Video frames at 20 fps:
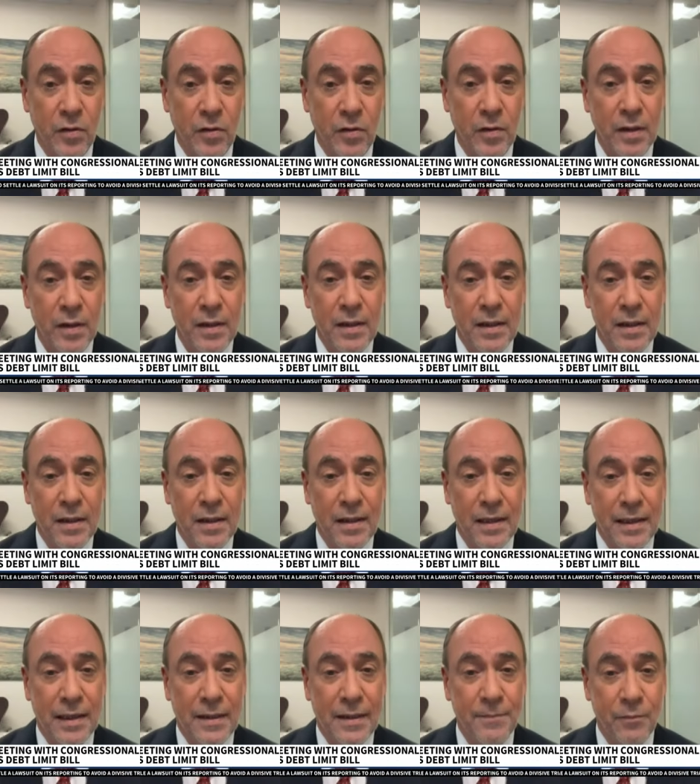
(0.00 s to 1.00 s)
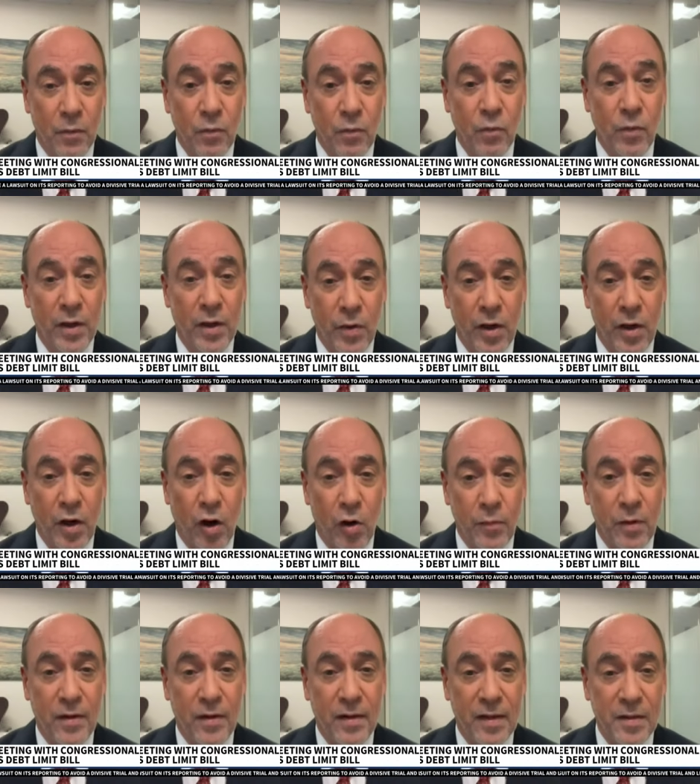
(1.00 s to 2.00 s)
So um, we, we
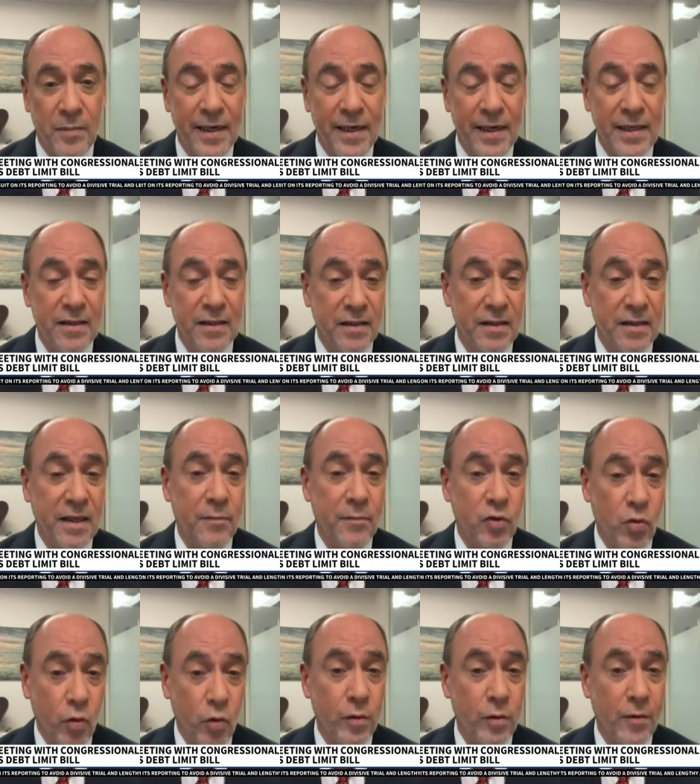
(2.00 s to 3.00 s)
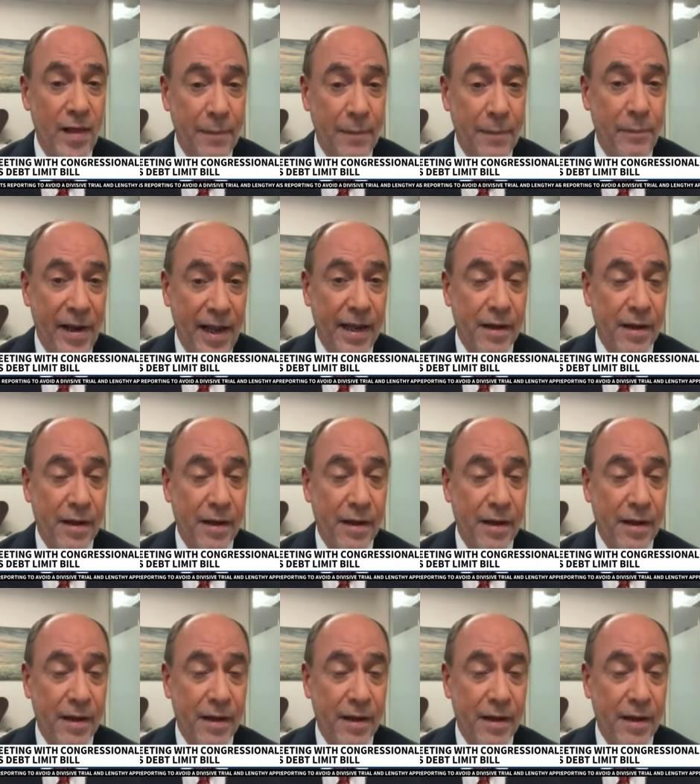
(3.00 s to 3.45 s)
hope that this meeting is a step toward that